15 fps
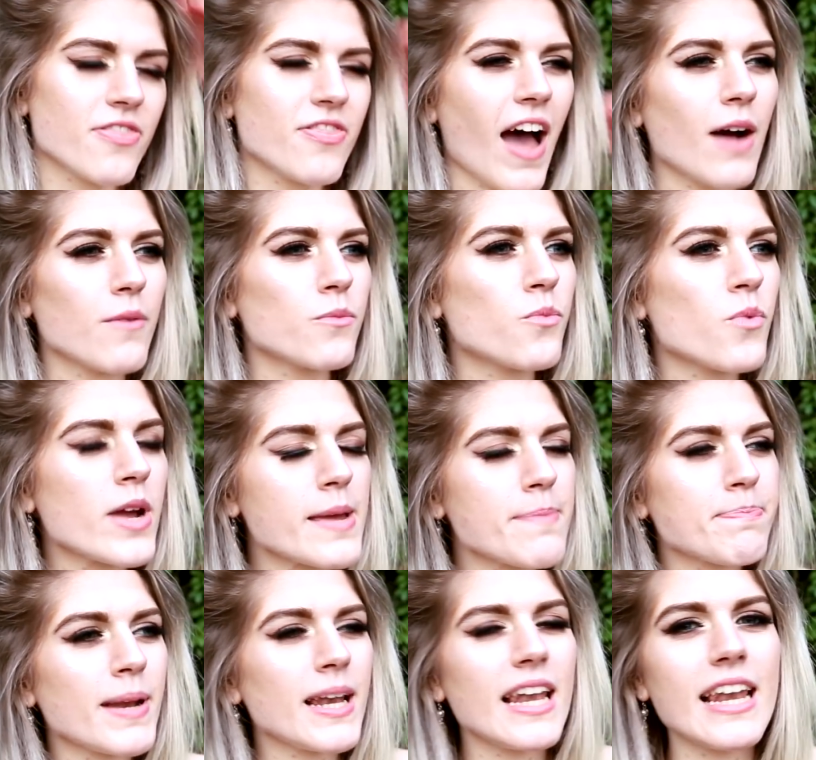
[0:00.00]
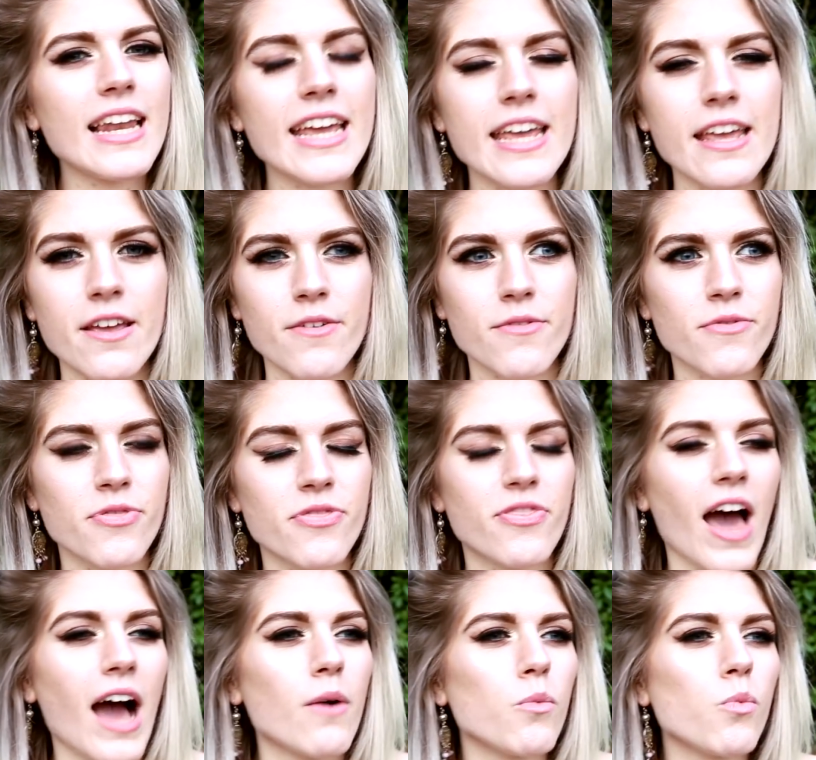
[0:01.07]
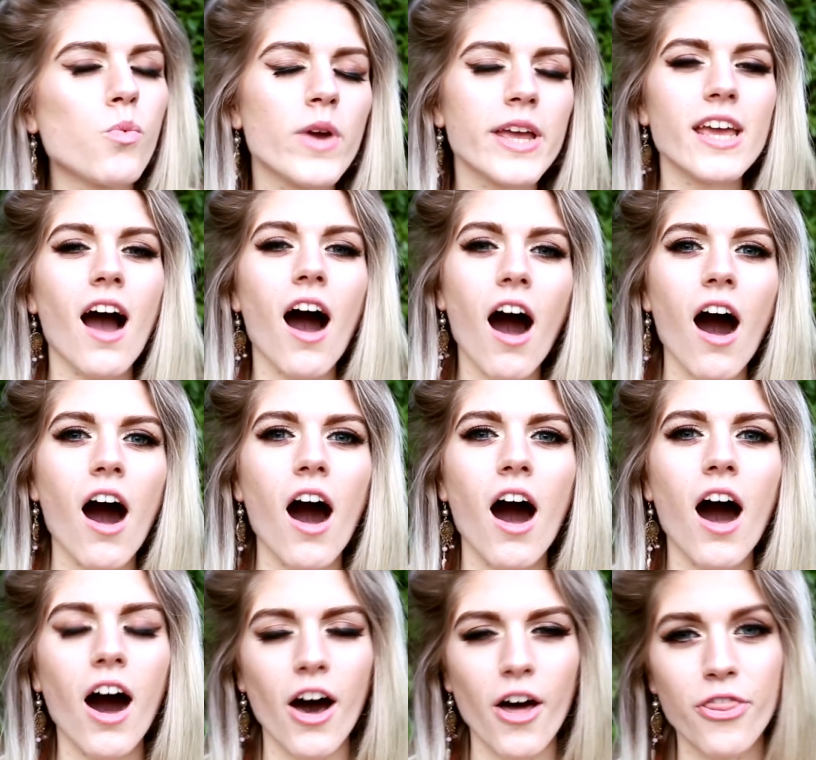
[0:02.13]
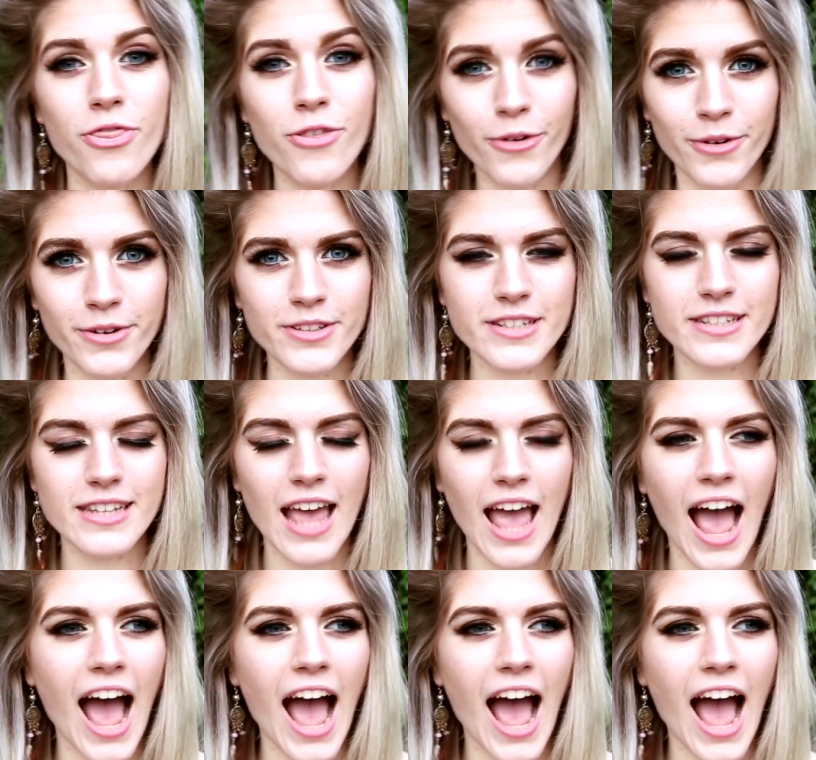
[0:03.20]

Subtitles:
that we believe that we are our thoughts,